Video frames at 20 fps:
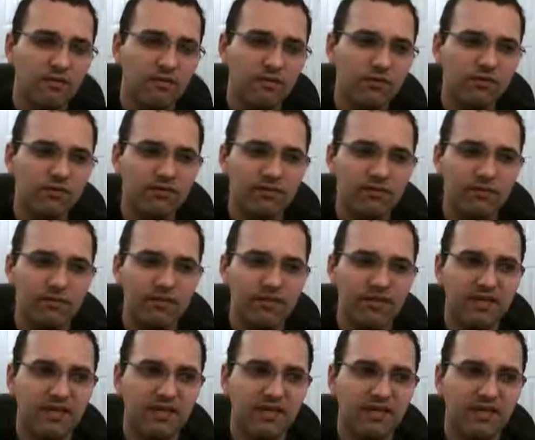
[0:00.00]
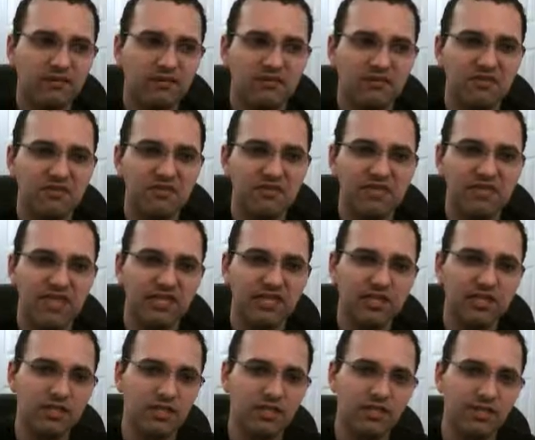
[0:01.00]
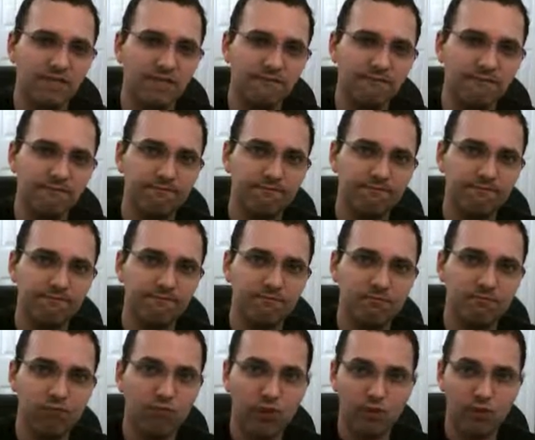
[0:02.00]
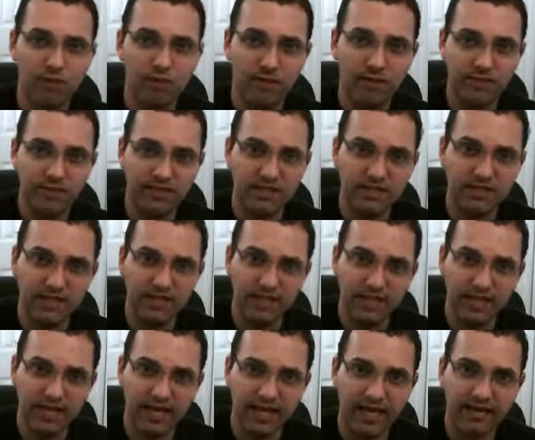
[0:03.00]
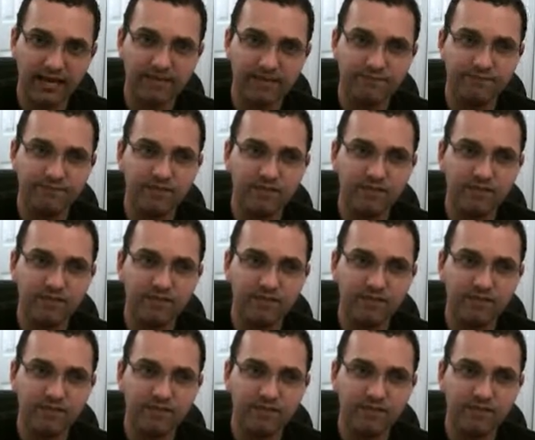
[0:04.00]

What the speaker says: was something that was actually programmed into the ant,